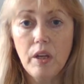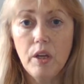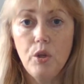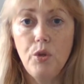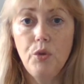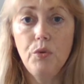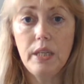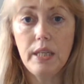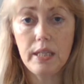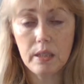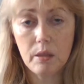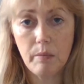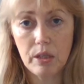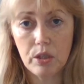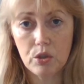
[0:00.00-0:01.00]
you need
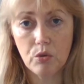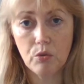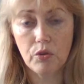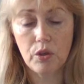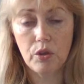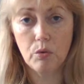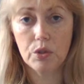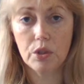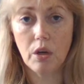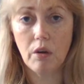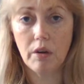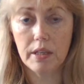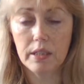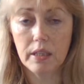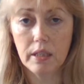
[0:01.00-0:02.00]
to make sure that you're
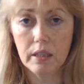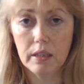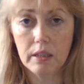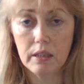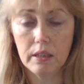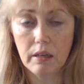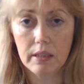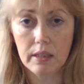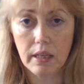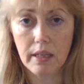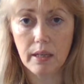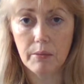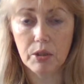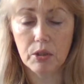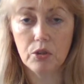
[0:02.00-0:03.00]
targeting a
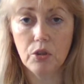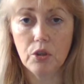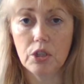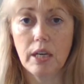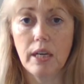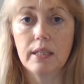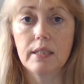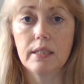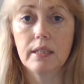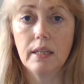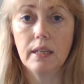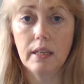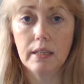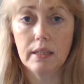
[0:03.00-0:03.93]
dynamic search ads